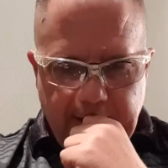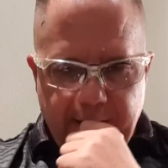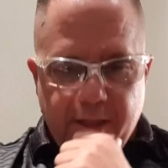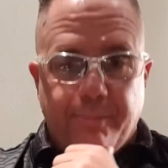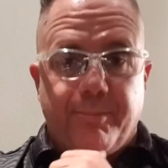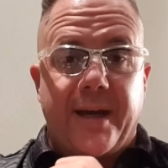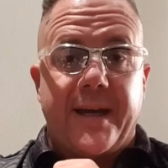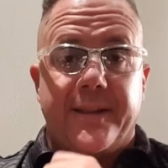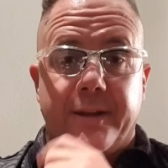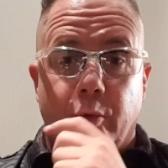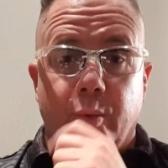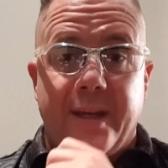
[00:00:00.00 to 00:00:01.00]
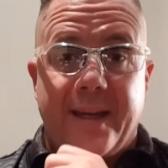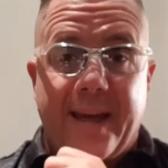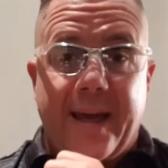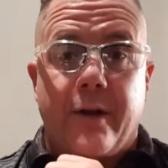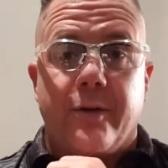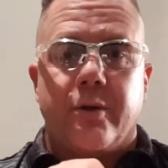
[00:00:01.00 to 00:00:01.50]
The pain that we
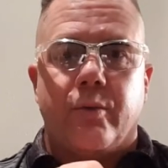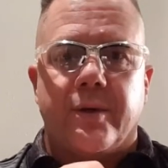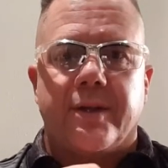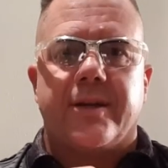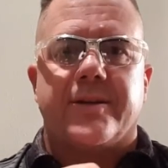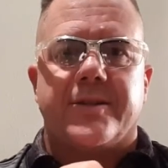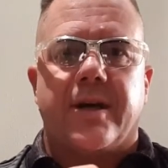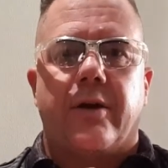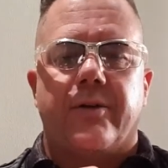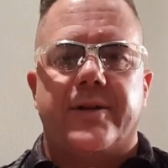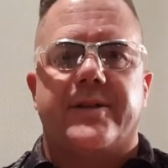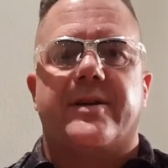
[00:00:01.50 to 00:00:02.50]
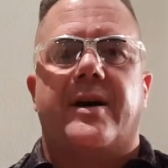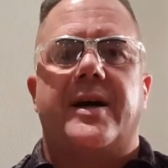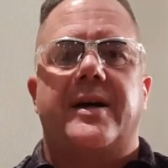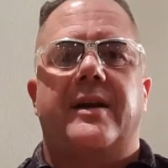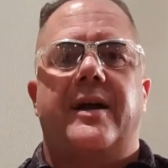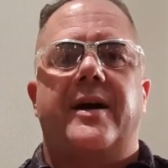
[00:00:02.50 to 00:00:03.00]
carry with us our
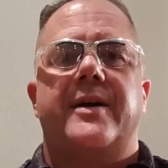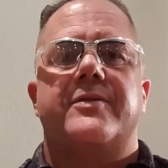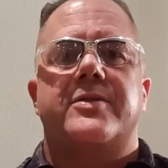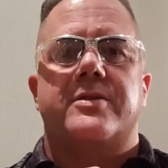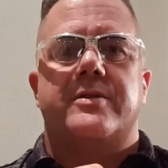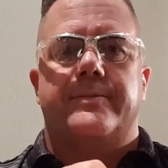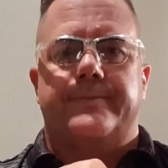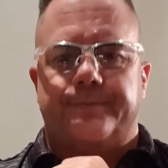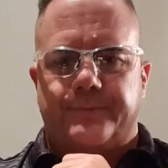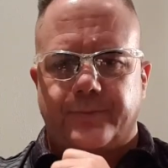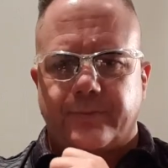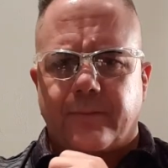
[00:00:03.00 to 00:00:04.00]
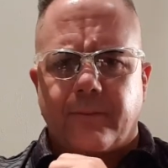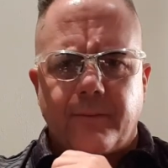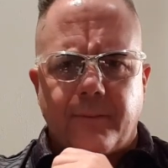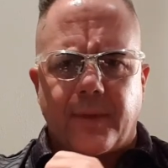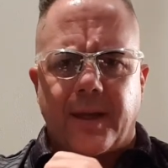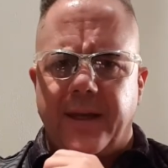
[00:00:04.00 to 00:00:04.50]
entire lives
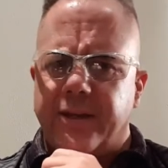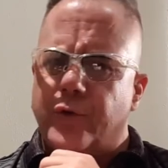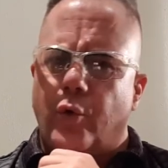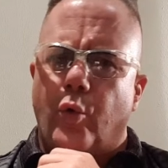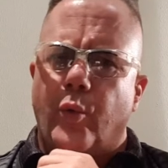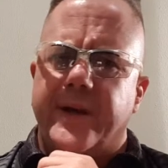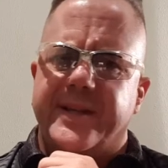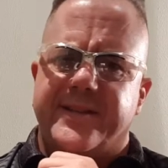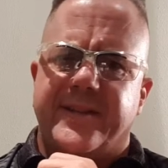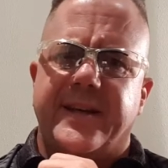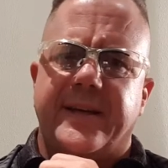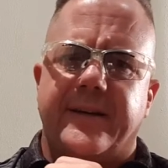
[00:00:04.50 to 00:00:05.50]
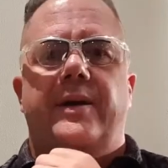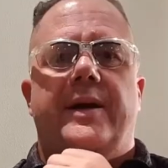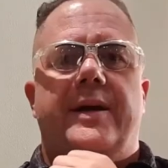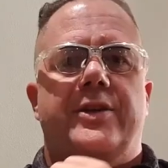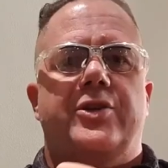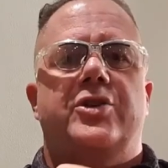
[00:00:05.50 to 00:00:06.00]
is always there.
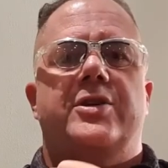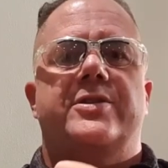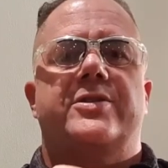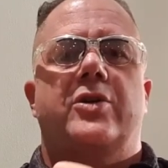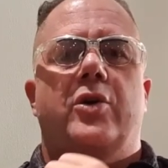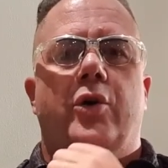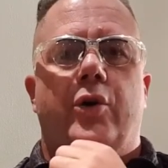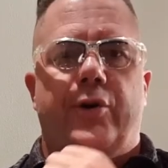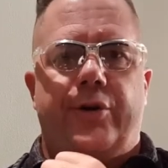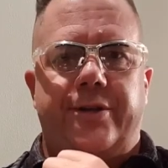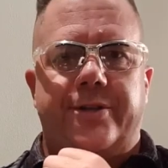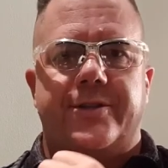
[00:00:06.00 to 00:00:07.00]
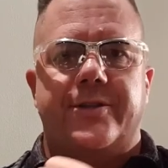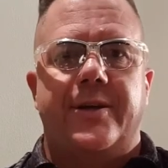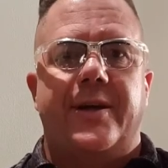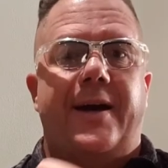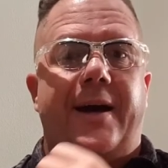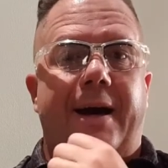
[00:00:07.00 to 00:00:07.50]
It just hurts.
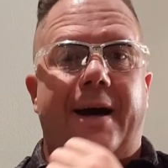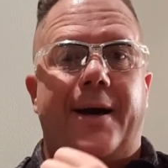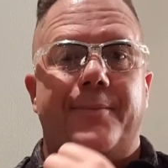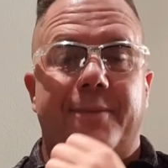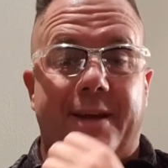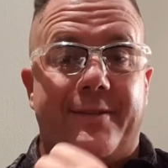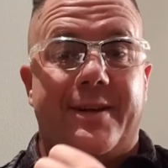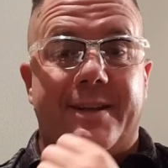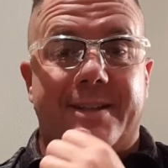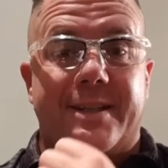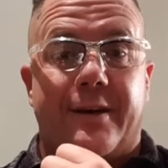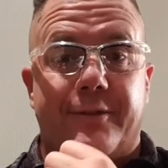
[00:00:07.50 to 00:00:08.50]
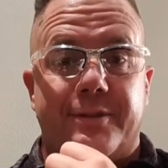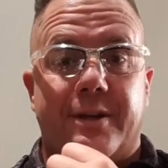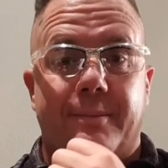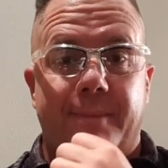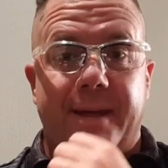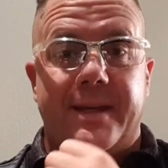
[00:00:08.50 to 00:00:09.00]
I'm having a tough
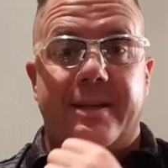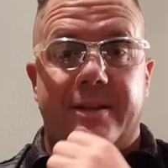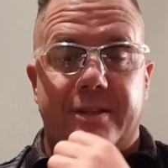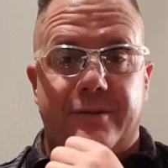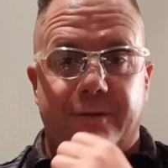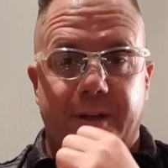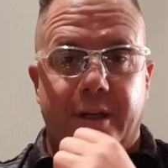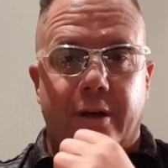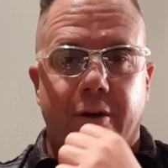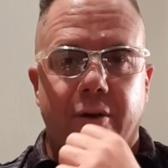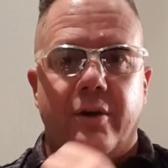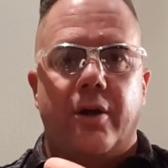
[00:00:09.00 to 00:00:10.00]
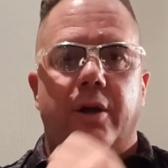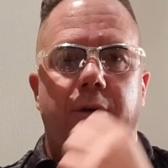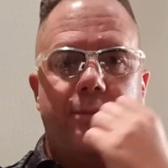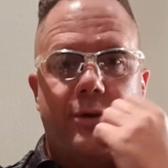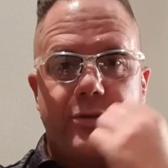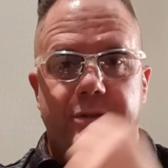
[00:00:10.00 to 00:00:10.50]
time making this video
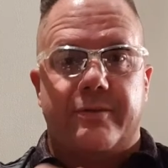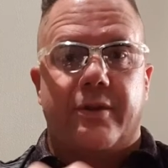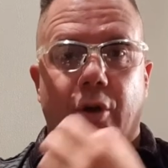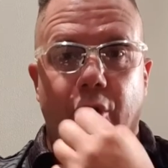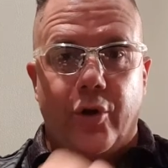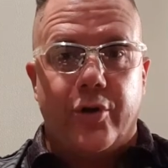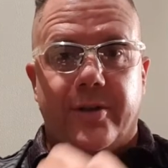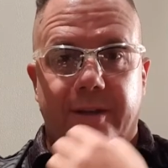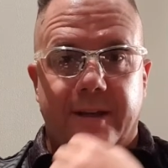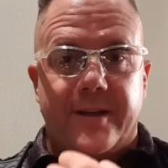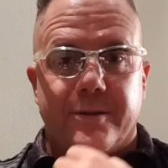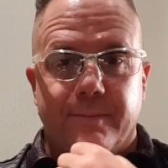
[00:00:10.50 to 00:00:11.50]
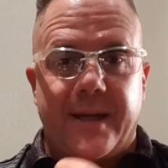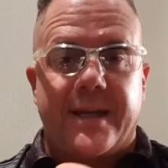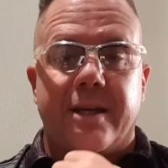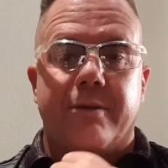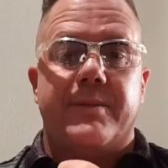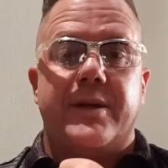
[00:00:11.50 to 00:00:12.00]
because of the hurt that it's
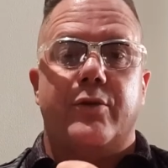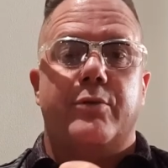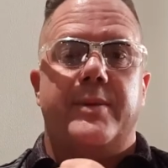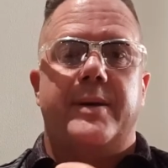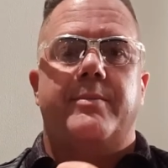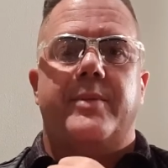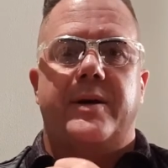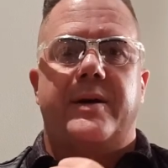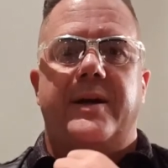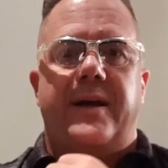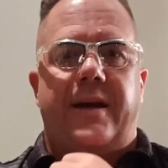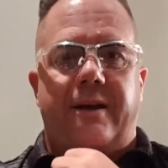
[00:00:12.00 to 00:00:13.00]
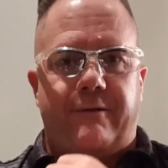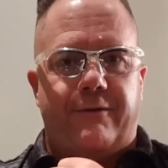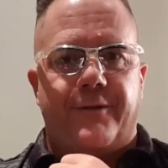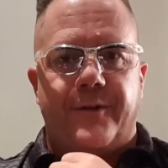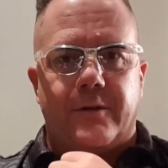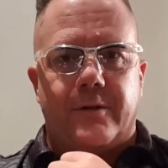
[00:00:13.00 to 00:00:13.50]
making me remember and
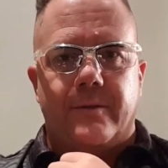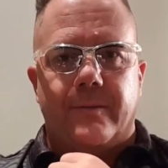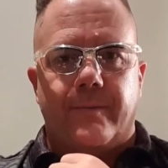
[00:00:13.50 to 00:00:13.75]
feel.